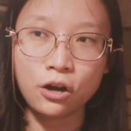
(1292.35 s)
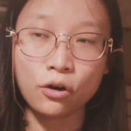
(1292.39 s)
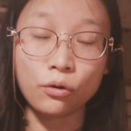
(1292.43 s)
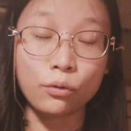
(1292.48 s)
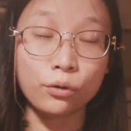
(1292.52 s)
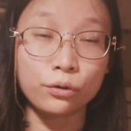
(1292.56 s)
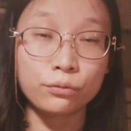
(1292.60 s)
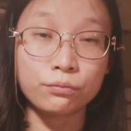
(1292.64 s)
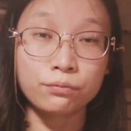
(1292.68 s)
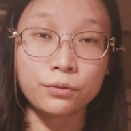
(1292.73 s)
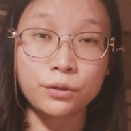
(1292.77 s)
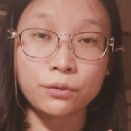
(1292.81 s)

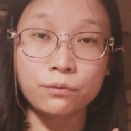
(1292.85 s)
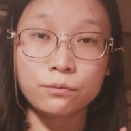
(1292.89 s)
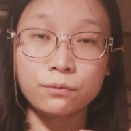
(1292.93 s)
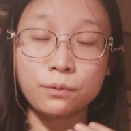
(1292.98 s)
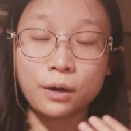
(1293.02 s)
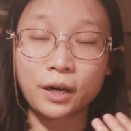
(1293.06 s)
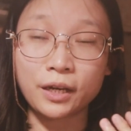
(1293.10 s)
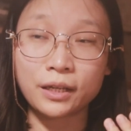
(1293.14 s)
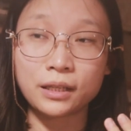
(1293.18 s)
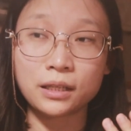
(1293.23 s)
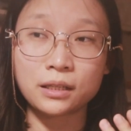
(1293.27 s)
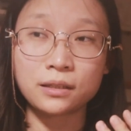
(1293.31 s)
or
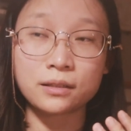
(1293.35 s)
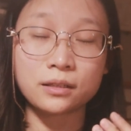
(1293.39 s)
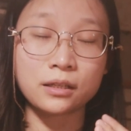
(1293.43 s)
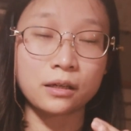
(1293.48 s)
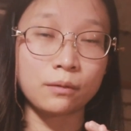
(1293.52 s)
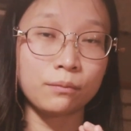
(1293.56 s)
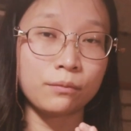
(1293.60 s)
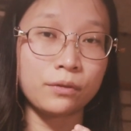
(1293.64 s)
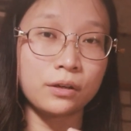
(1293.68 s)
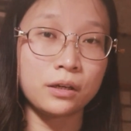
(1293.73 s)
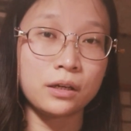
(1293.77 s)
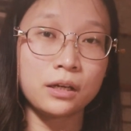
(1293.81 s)
rewriting
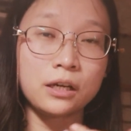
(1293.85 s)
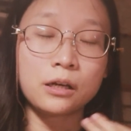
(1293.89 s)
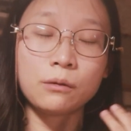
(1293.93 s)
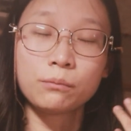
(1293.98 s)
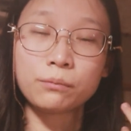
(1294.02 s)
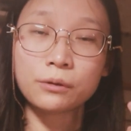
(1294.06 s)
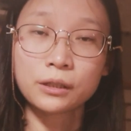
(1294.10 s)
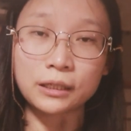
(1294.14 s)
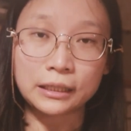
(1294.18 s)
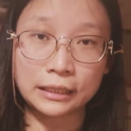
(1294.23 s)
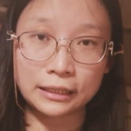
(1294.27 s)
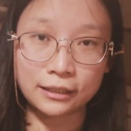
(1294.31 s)
something
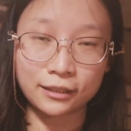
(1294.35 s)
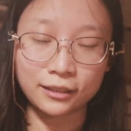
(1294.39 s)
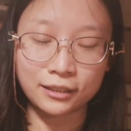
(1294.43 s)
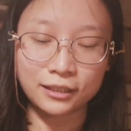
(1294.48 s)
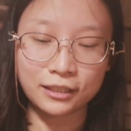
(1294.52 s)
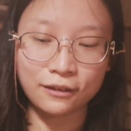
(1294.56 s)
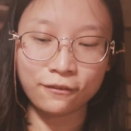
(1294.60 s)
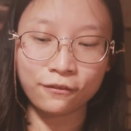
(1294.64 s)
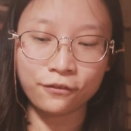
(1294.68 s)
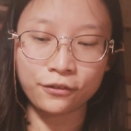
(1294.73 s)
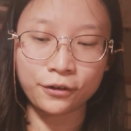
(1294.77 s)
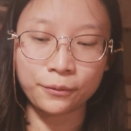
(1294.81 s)
completely
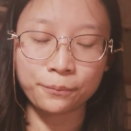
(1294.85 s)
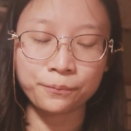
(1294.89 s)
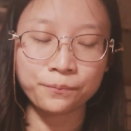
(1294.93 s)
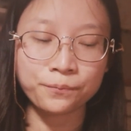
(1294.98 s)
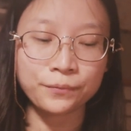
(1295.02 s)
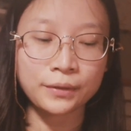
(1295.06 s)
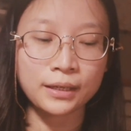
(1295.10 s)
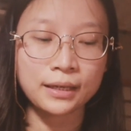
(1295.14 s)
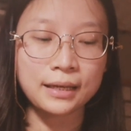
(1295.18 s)
different.